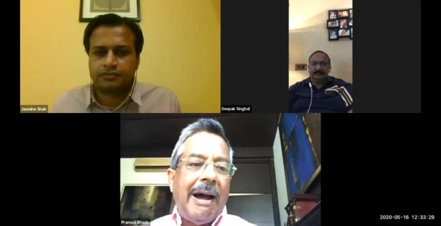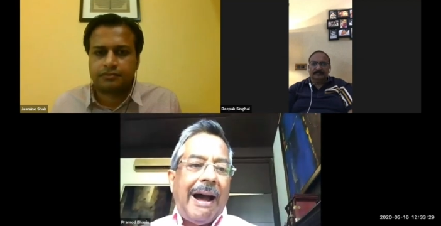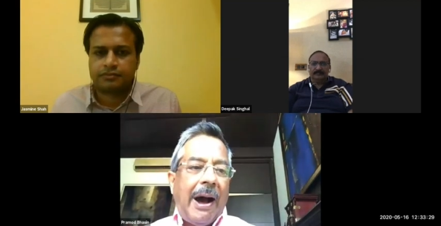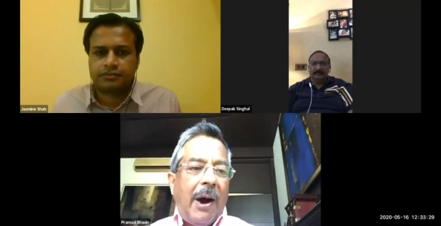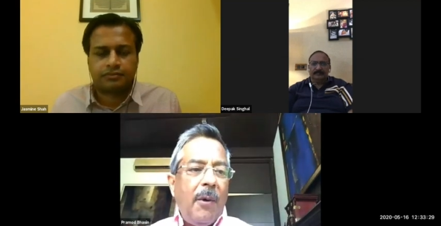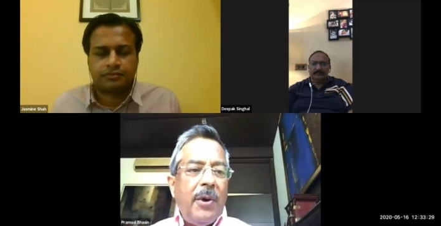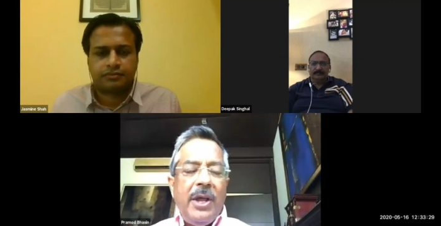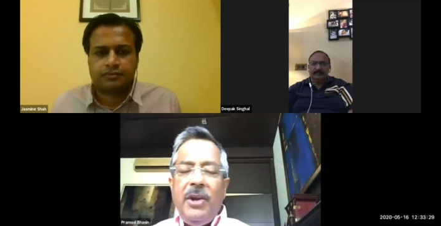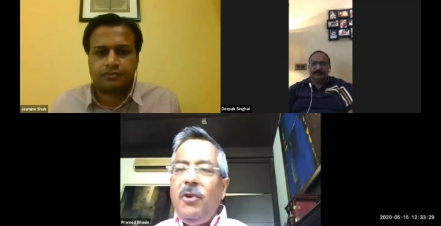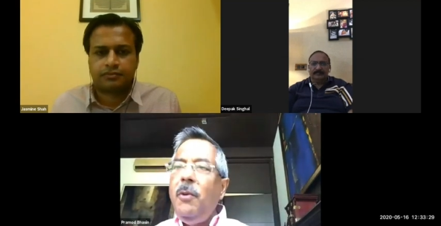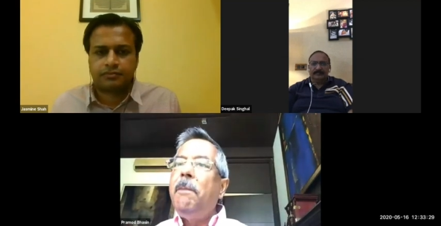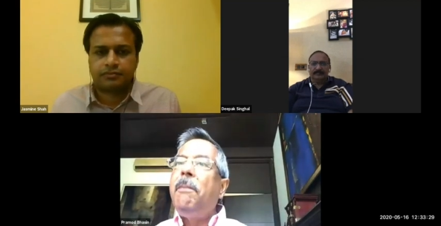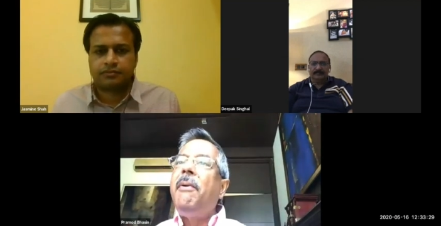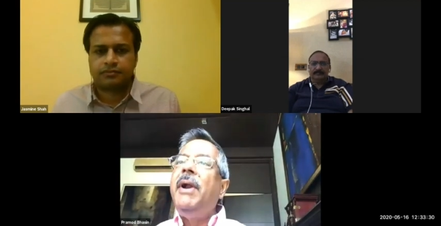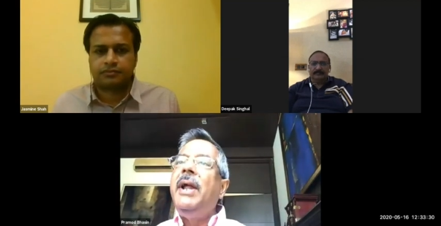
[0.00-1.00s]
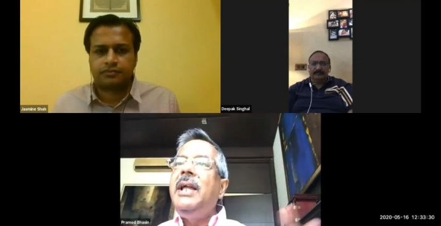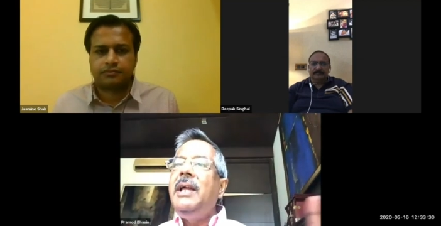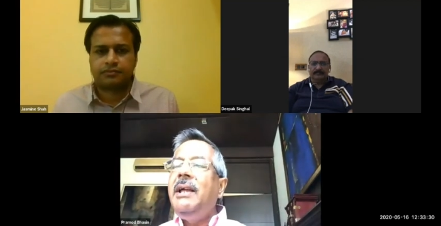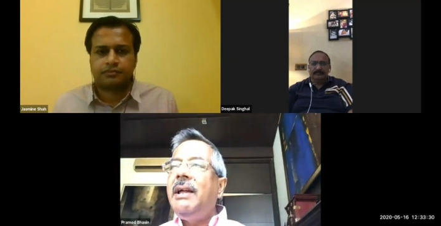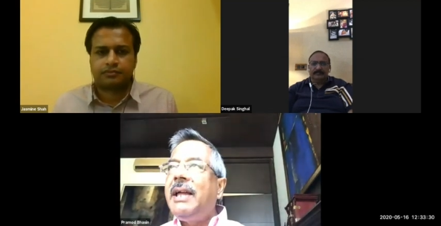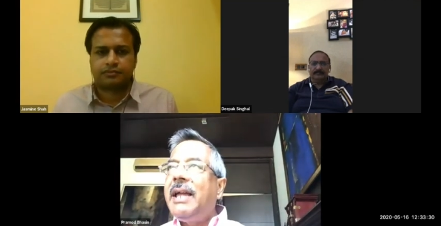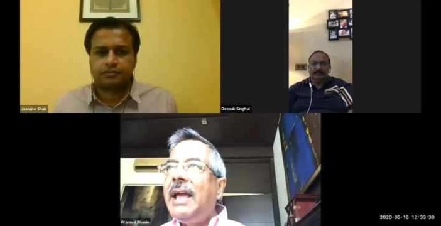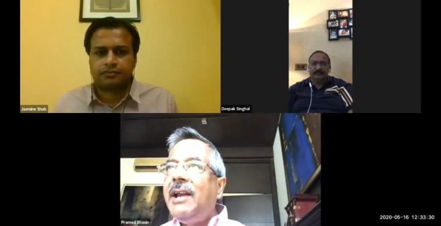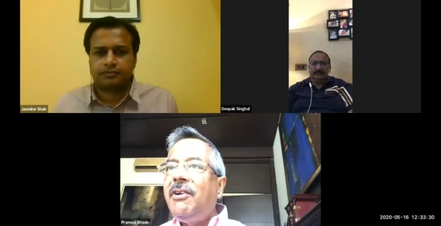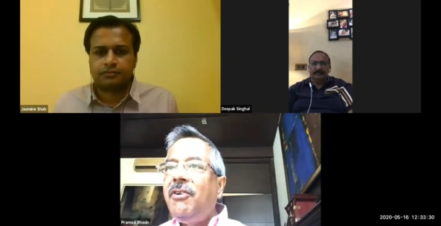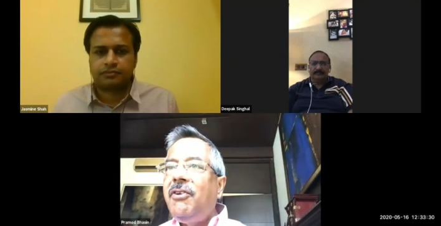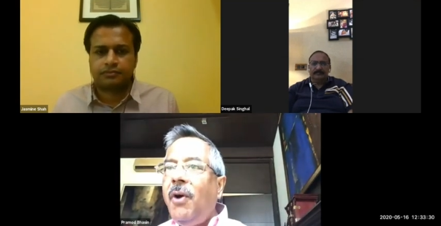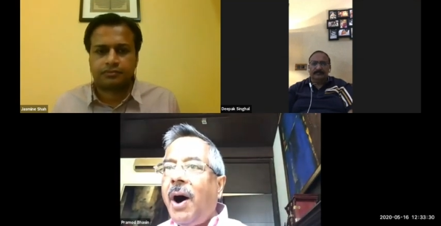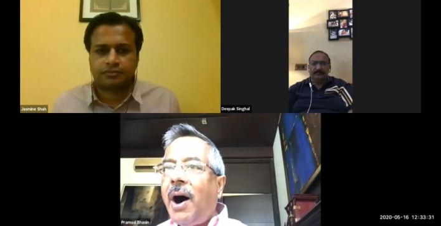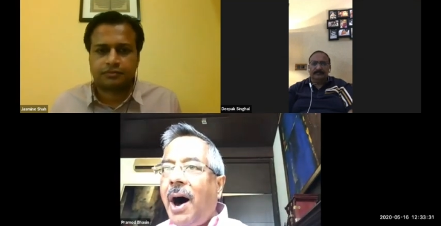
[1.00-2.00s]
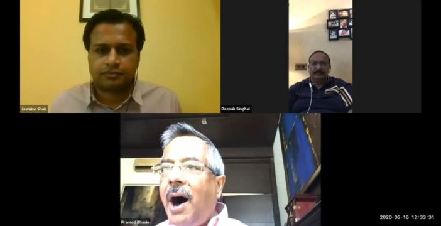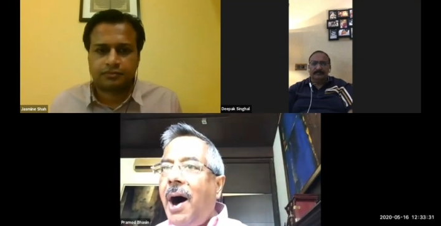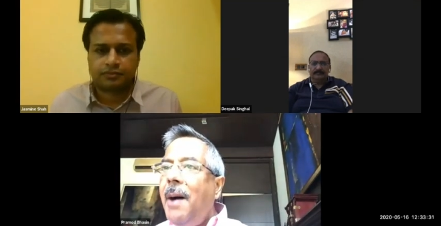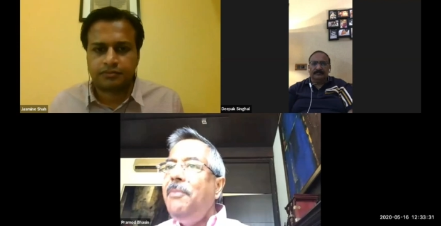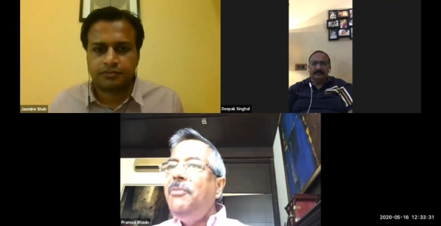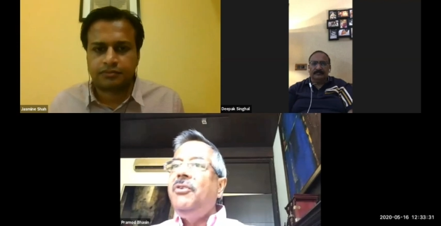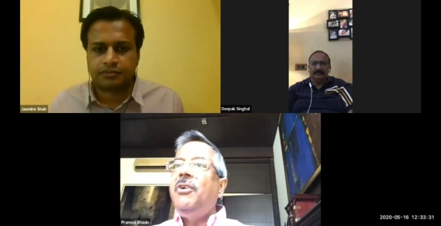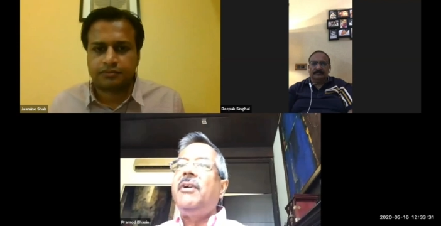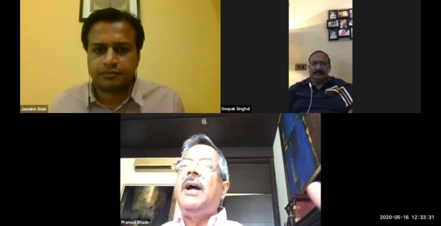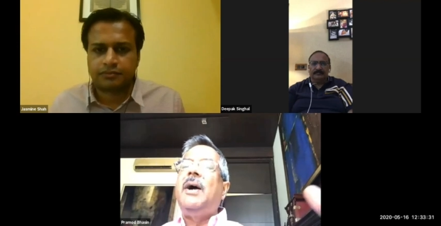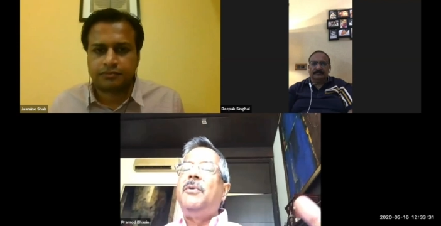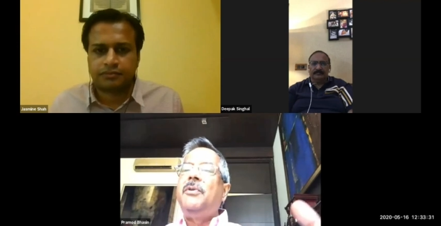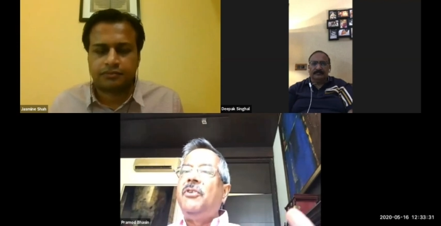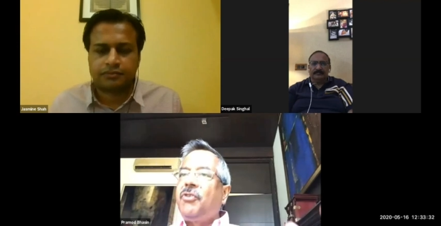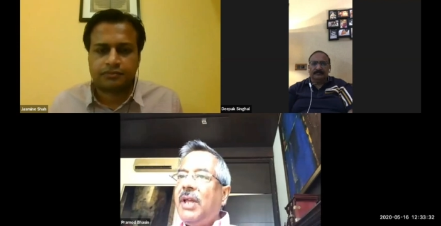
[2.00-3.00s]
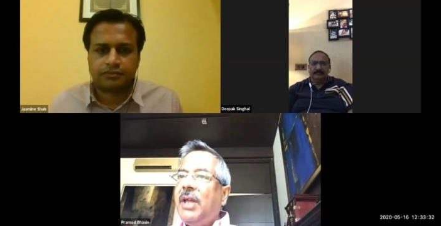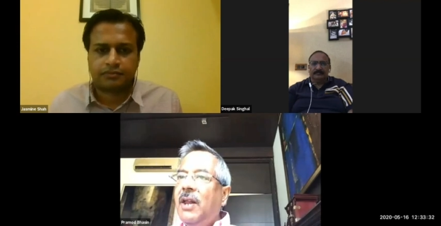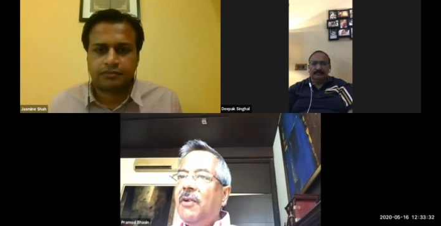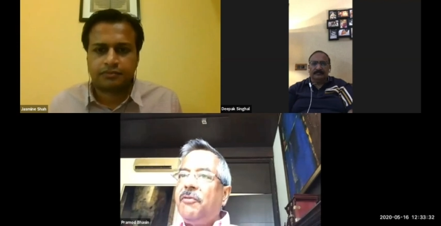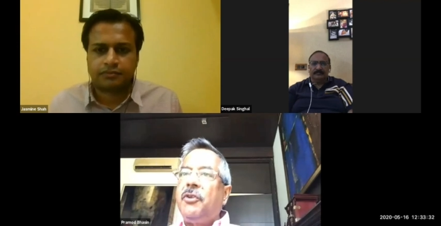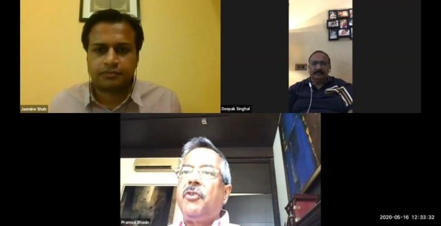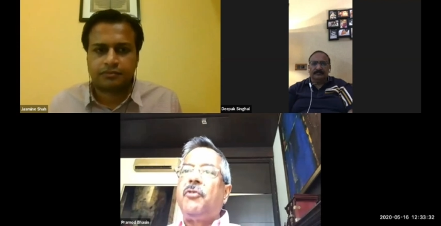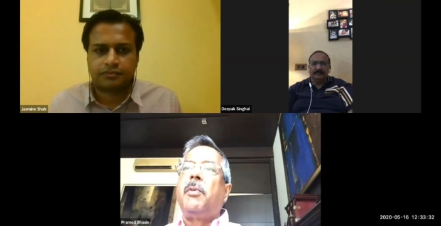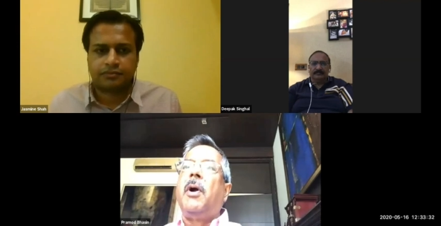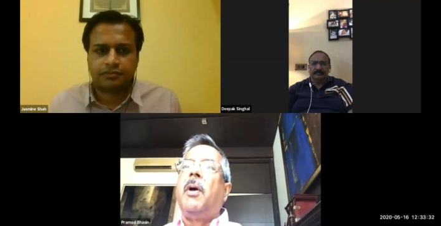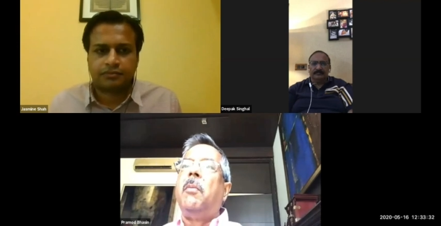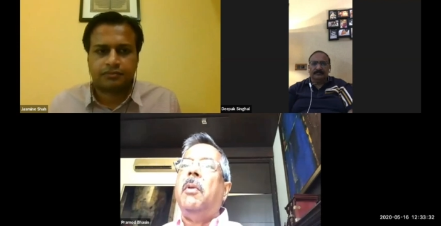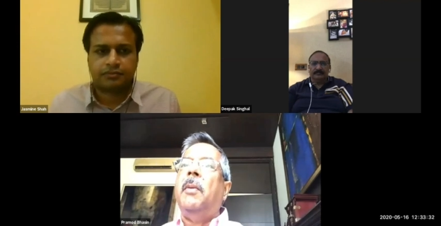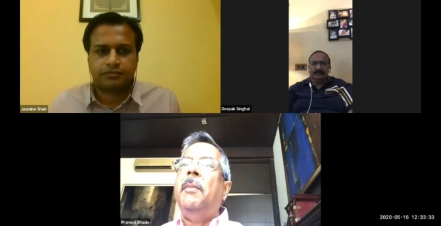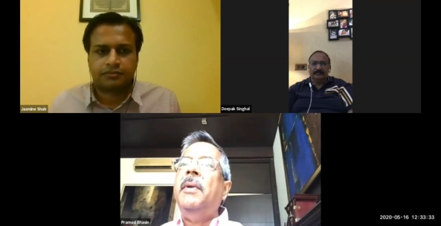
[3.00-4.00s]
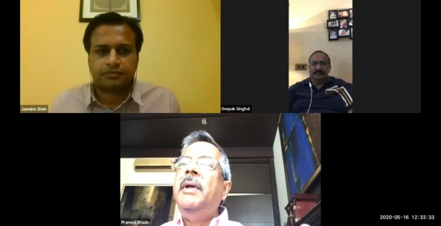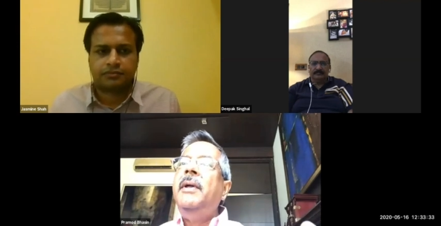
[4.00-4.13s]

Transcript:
Speaker 1: how can you bring get your arms around the scale of this problem?